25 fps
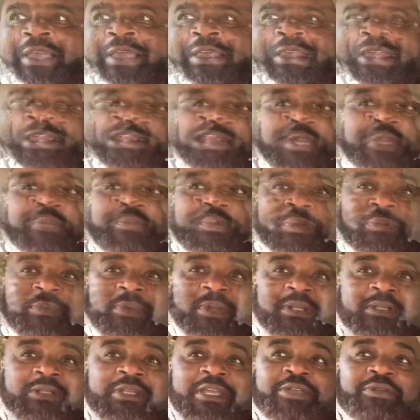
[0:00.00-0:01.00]
and, and I'm like,
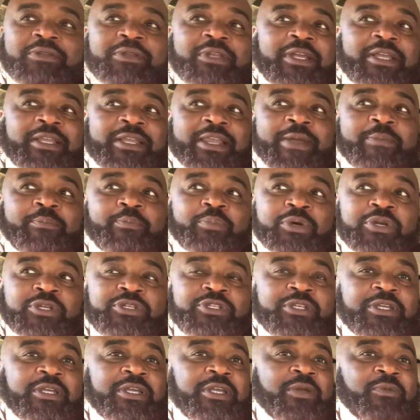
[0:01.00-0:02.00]
then you're looking at
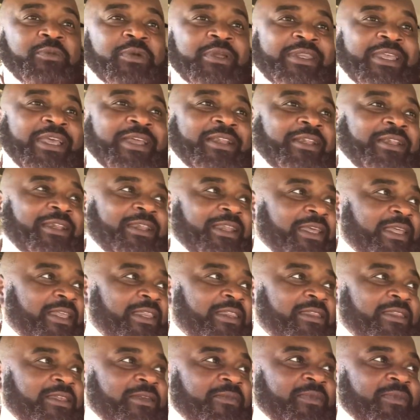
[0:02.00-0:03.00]
Butch with that length